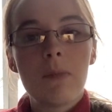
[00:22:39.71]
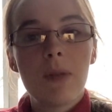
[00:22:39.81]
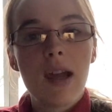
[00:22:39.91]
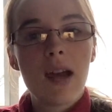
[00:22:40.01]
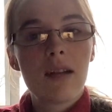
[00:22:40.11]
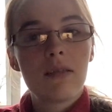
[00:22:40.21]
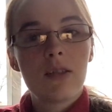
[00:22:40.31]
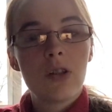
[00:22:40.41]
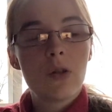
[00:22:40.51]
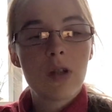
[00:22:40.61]
add
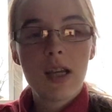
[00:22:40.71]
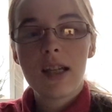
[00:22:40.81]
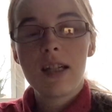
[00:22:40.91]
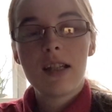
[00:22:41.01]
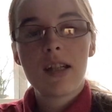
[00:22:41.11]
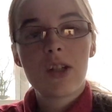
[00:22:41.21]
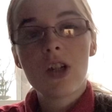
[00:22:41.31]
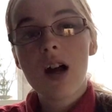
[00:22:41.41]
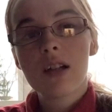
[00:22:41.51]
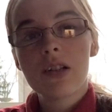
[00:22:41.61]
candies and
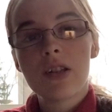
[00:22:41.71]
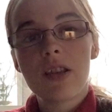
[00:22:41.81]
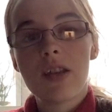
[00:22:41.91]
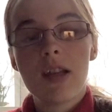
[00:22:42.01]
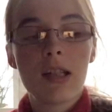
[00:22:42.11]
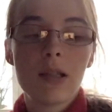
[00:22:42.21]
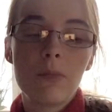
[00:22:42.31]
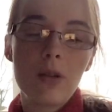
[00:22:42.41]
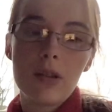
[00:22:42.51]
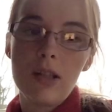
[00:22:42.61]
chocolates and things, and
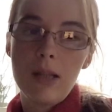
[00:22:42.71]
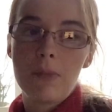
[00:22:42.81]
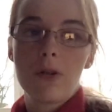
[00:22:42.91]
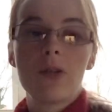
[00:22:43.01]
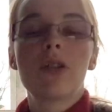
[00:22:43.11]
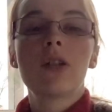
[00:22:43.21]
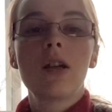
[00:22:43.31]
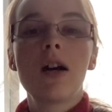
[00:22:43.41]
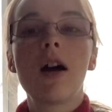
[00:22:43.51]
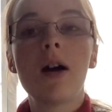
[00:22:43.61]
bring the neighbors
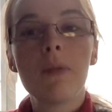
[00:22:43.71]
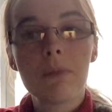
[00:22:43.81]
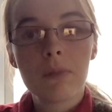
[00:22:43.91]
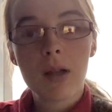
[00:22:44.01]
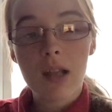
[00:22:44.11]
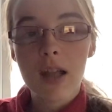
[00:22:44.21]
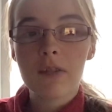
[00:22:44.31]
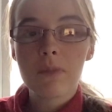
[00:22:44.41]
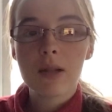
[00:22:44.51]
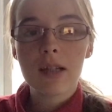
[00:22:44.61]
a lot of
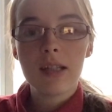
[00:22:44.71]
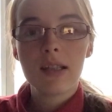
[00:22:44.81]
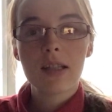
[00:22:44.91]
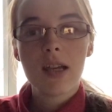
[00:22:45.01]
plates.